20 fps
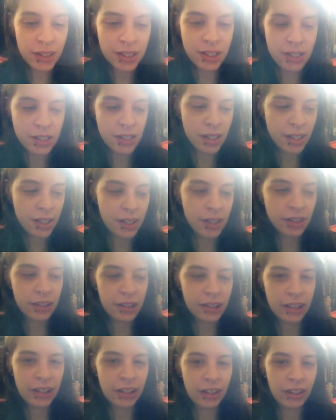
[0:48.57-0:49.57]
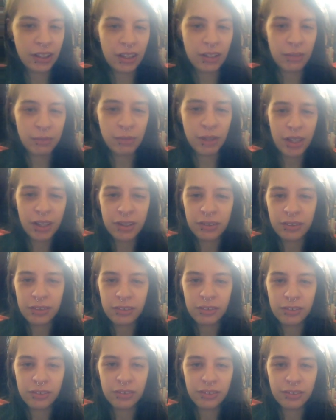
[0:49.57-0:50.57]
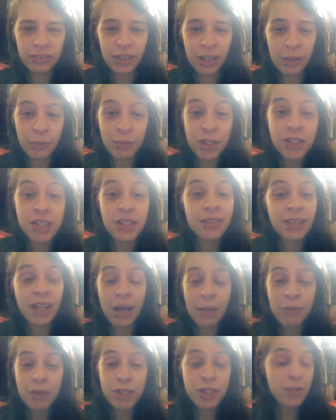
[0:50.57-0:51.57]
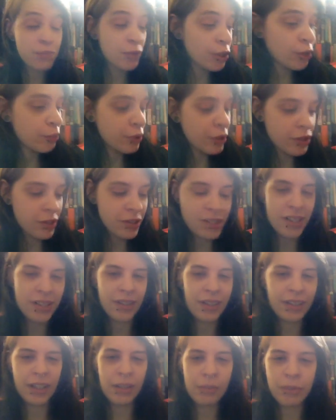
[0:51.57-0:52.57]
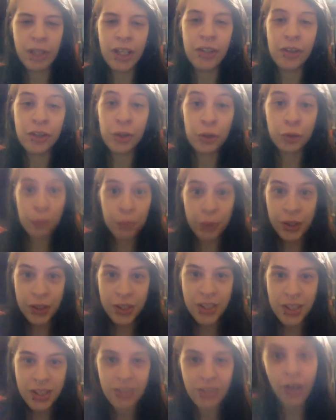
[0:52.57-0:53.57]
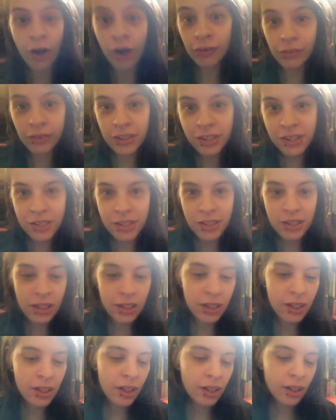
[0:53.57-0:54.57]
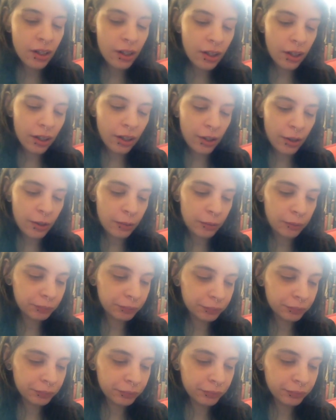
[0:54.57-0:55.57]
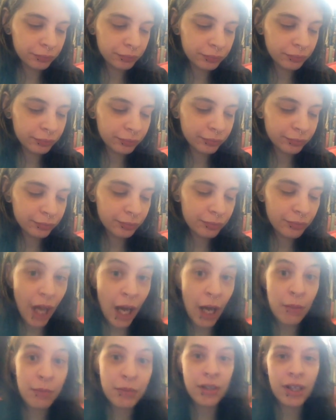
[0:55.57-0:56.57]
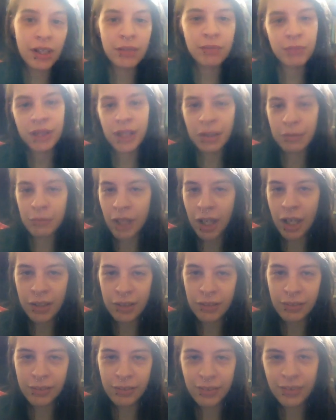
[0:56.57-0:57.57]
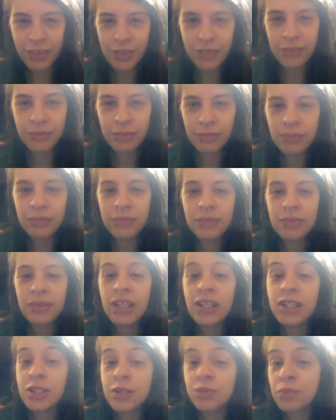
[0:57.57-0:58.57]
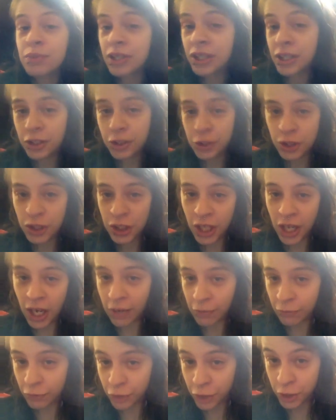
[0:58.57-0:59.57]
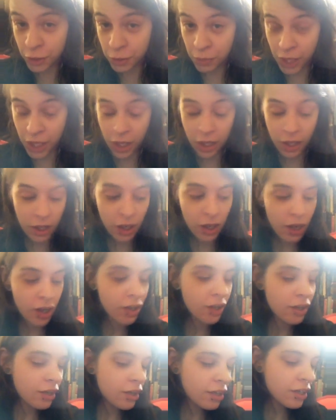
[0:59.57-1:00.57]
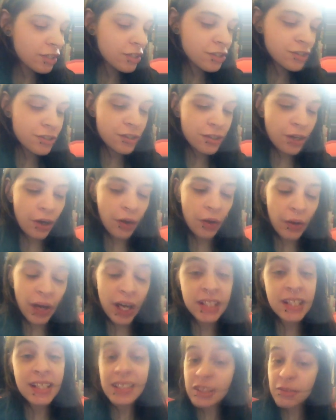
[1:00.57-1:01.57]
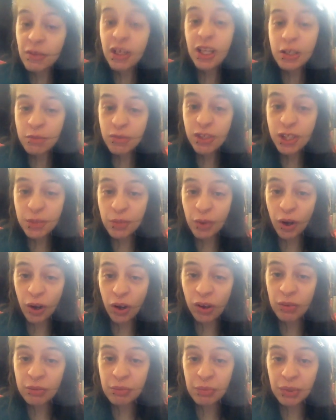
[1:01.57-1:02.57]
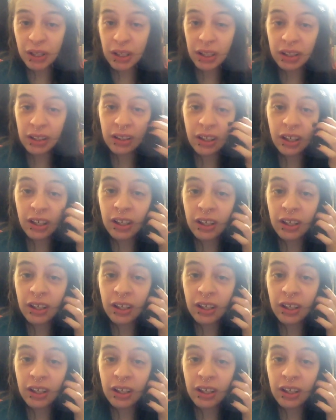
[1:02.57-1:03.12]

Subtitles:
because, like, I'm a small person. Like, I'm not a little person, obviously. I'm not as big as your average bear. So, I tend to make them small, but,